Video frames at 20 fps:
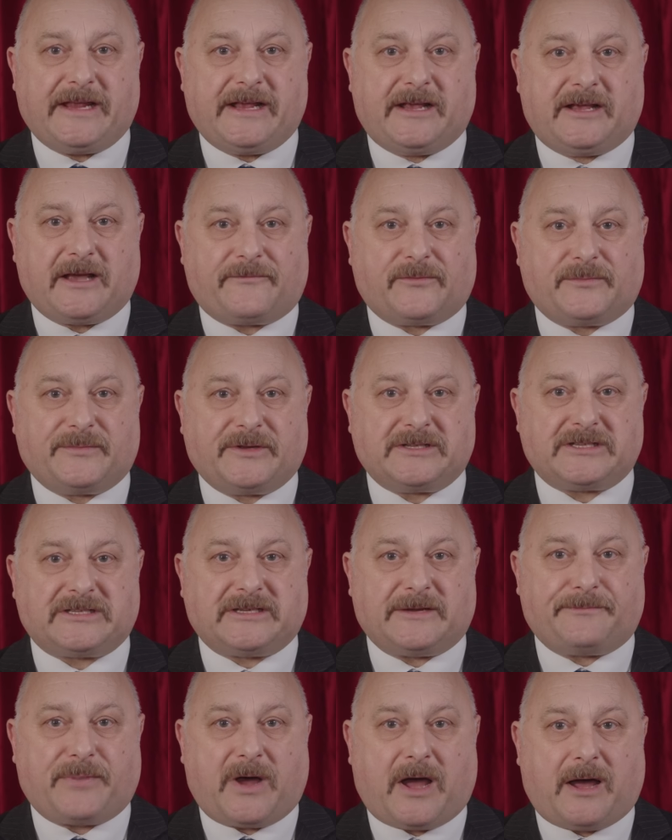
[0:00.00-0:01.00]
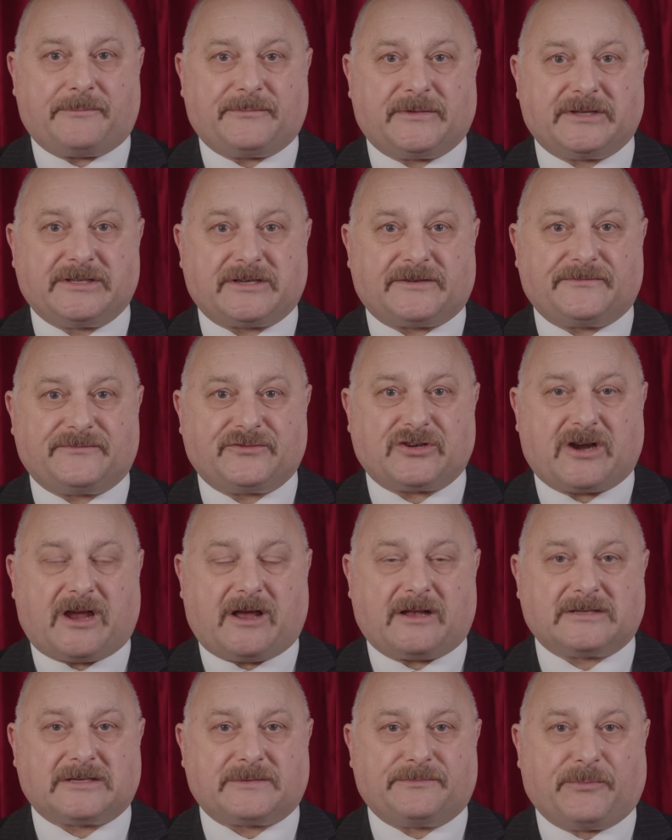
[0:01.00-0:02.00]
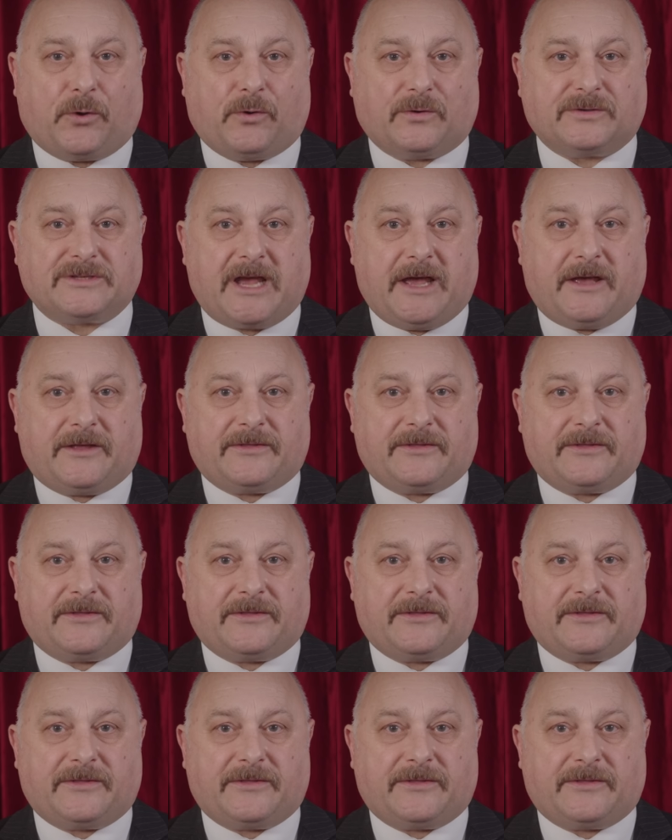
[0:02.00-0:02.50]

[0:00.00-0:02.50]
government's Department of Transport